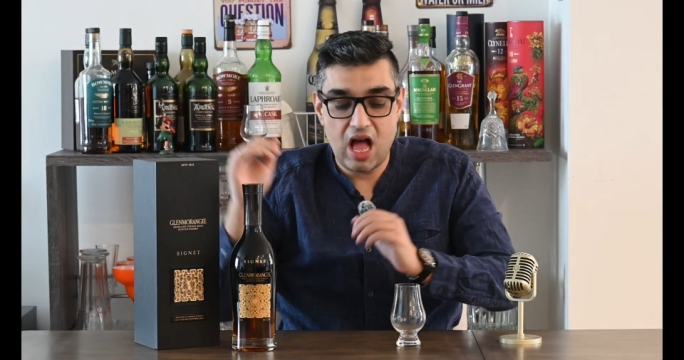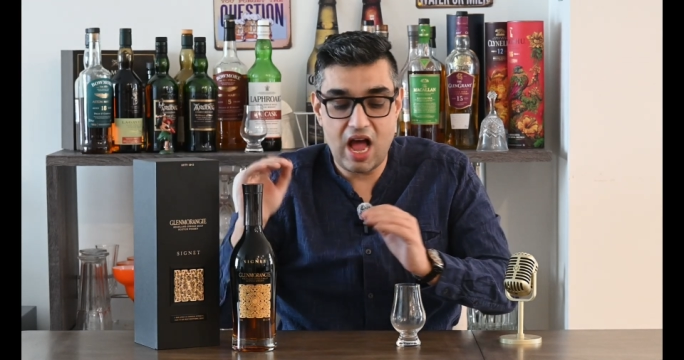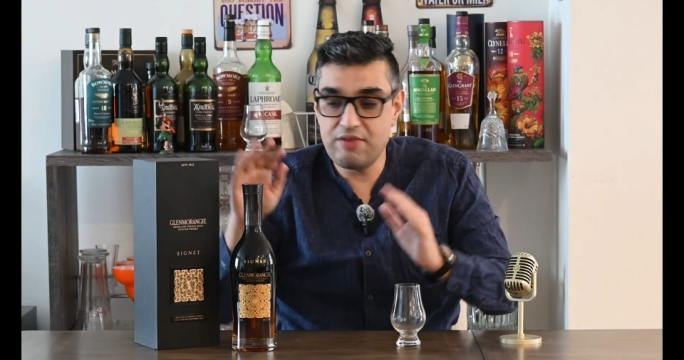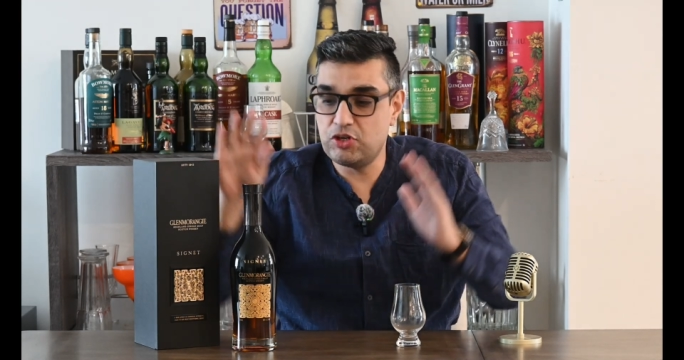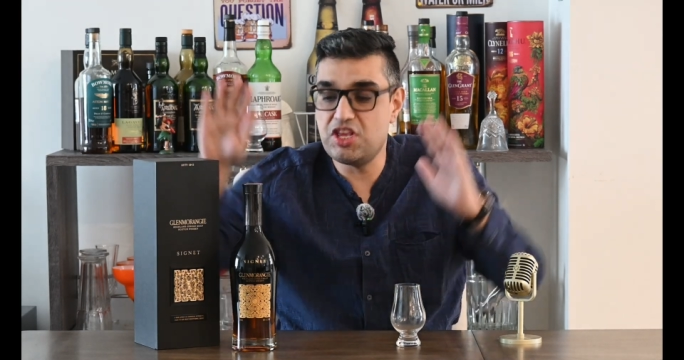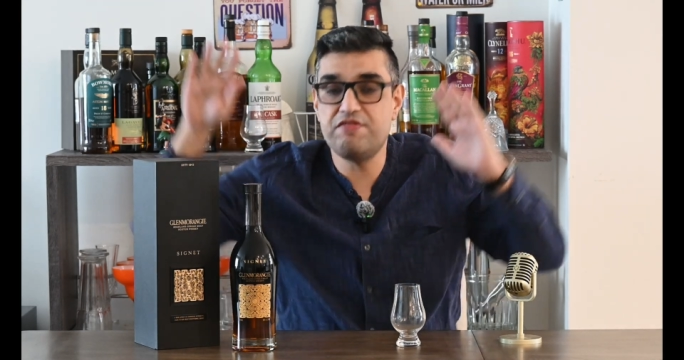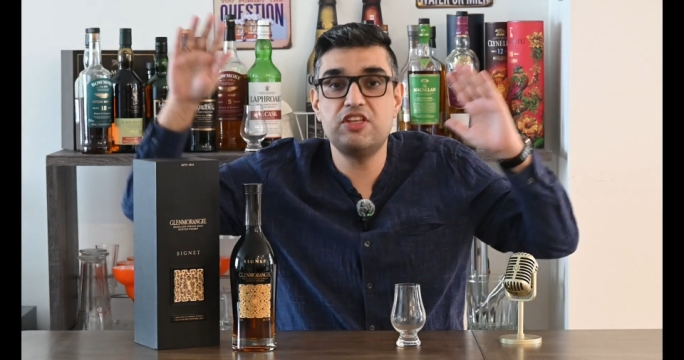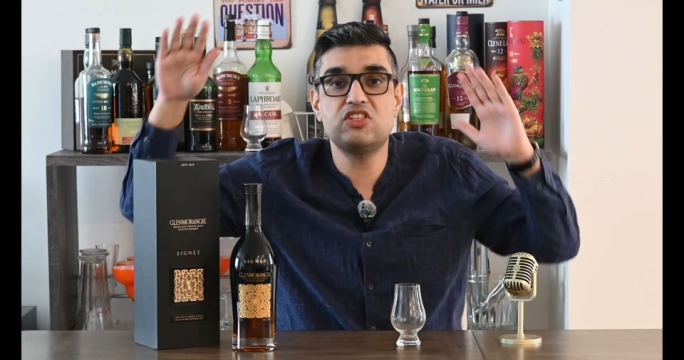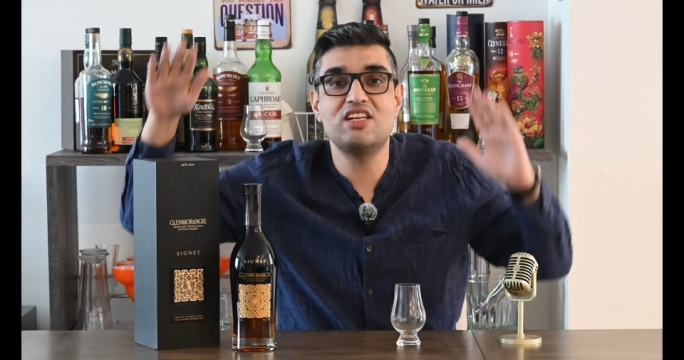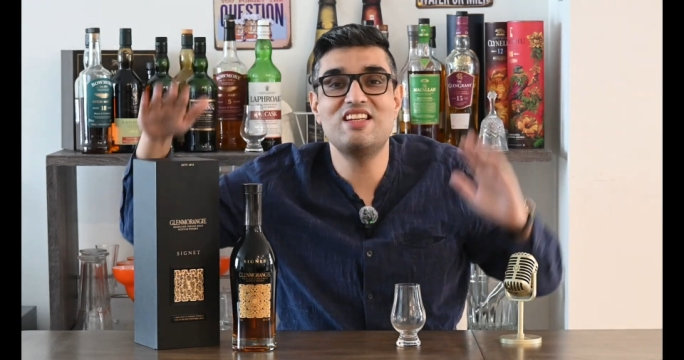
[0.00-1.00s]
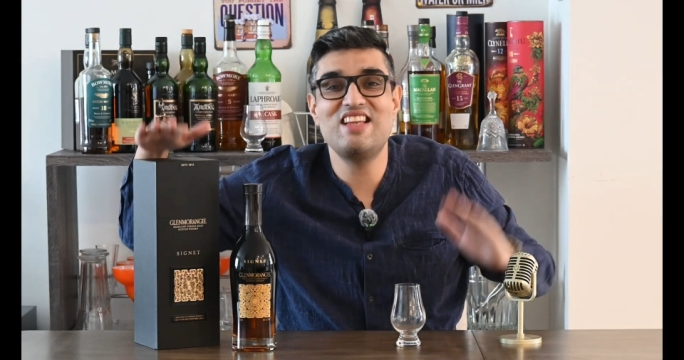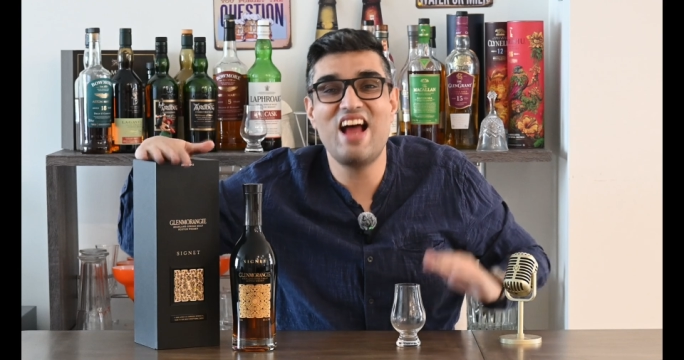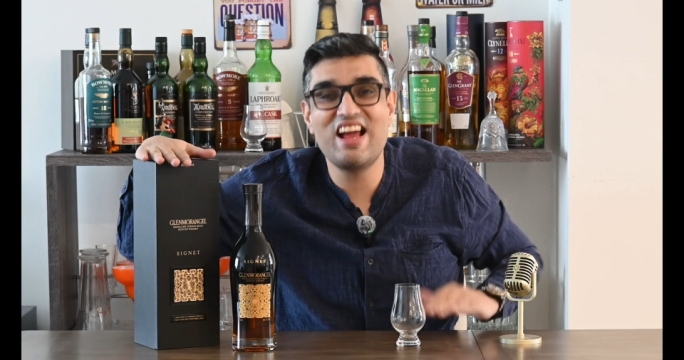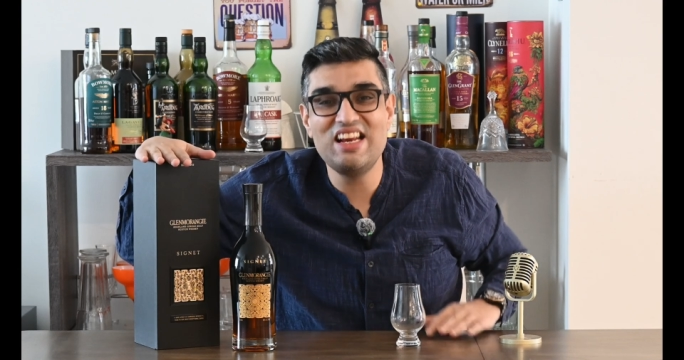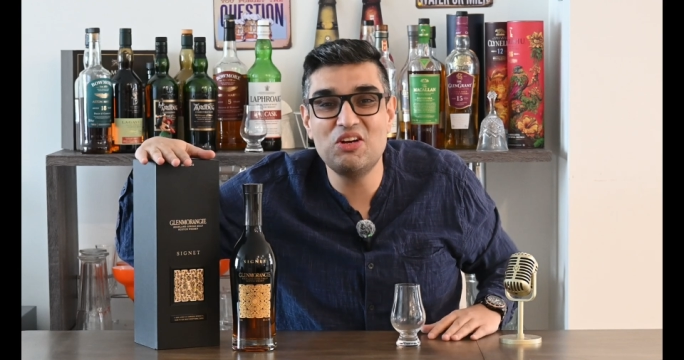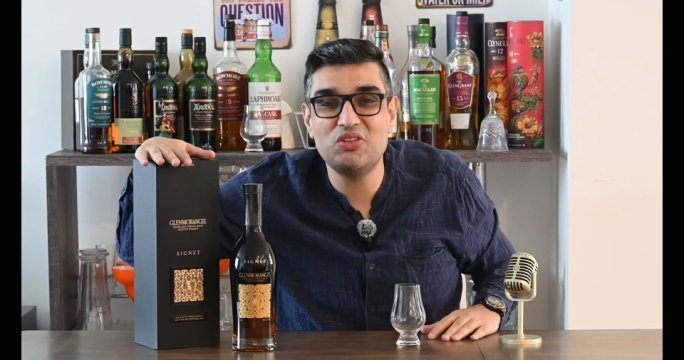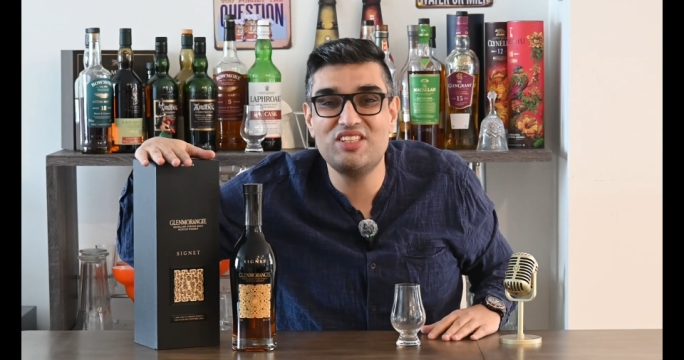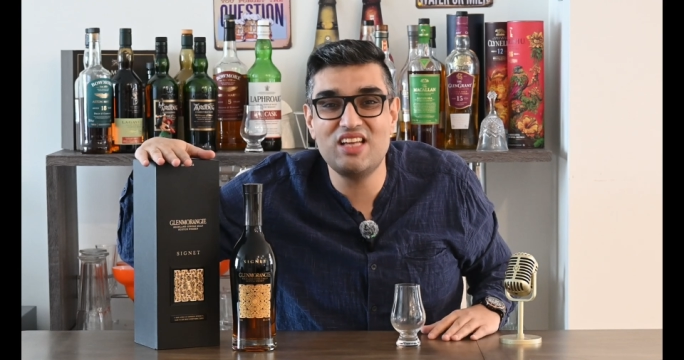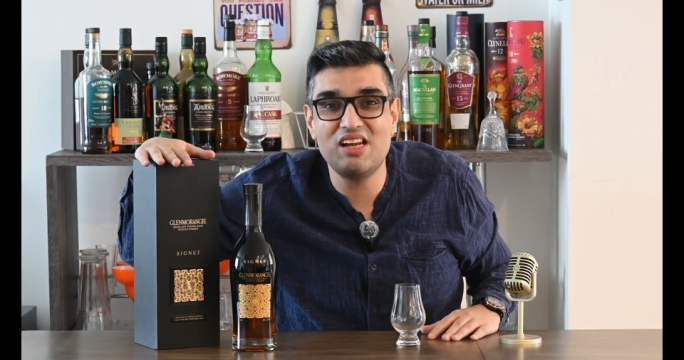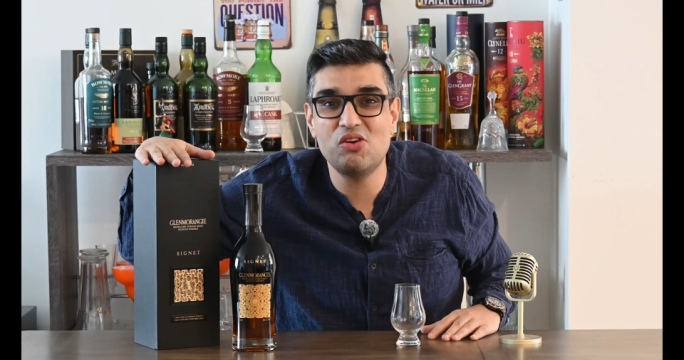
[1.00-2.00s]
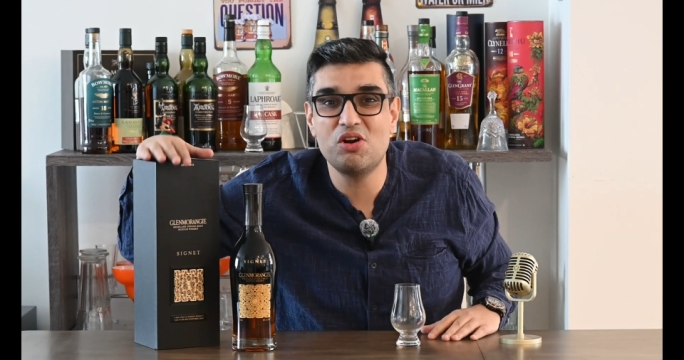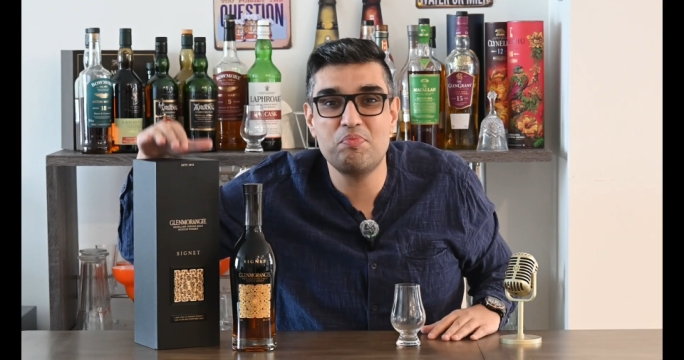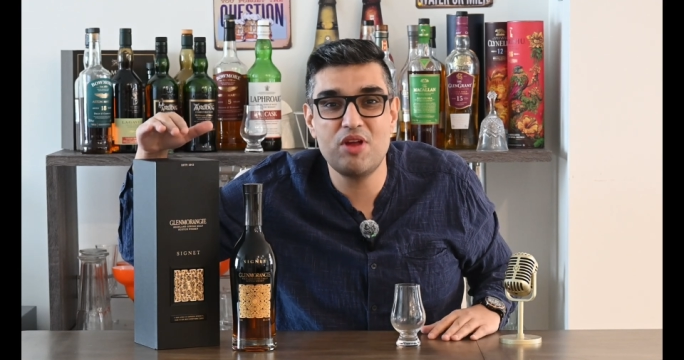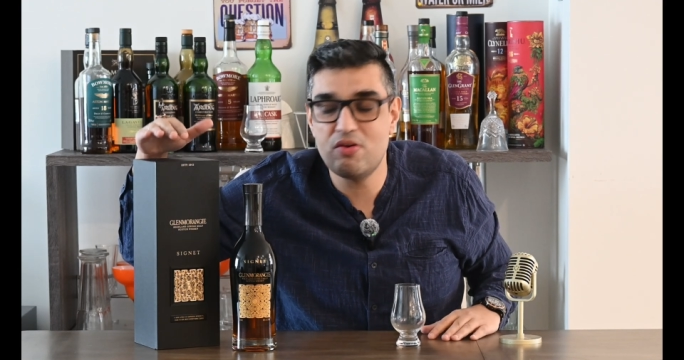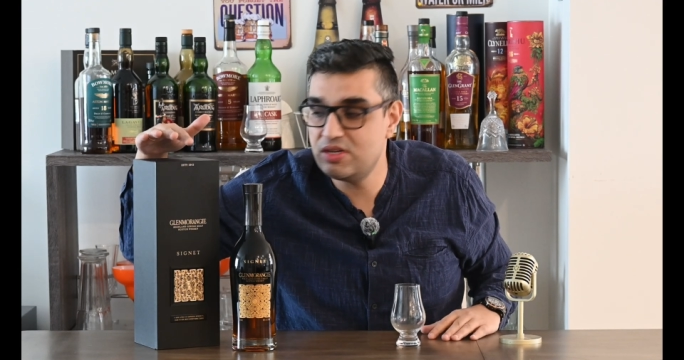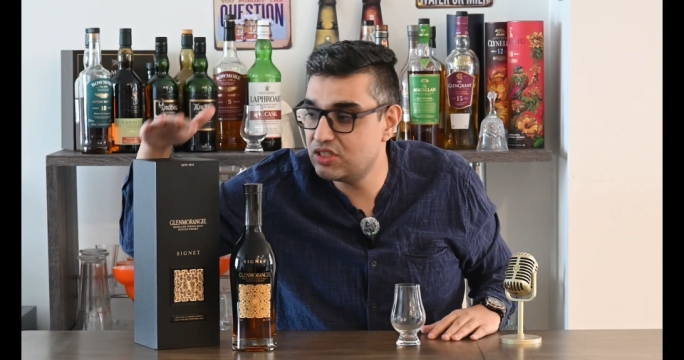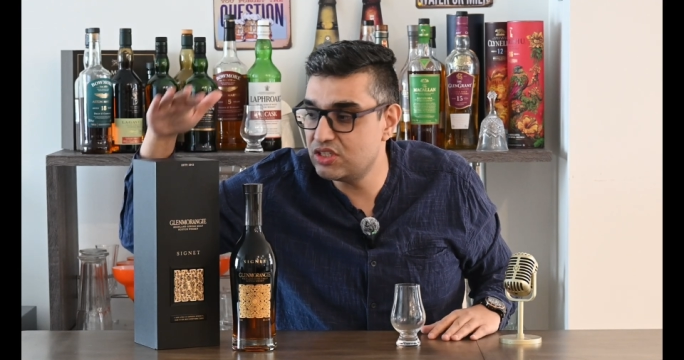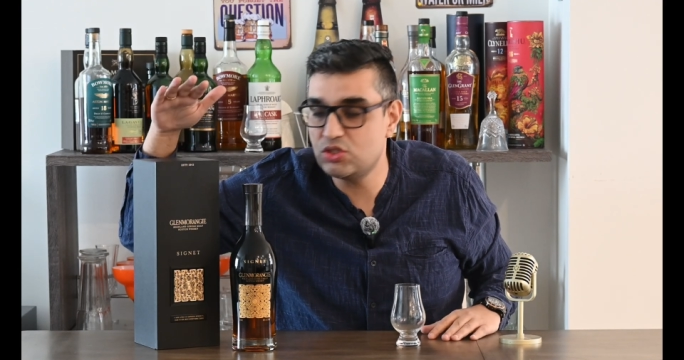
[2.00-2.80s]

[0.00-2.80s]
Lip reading: I would give this a 9 on 10 on appearance.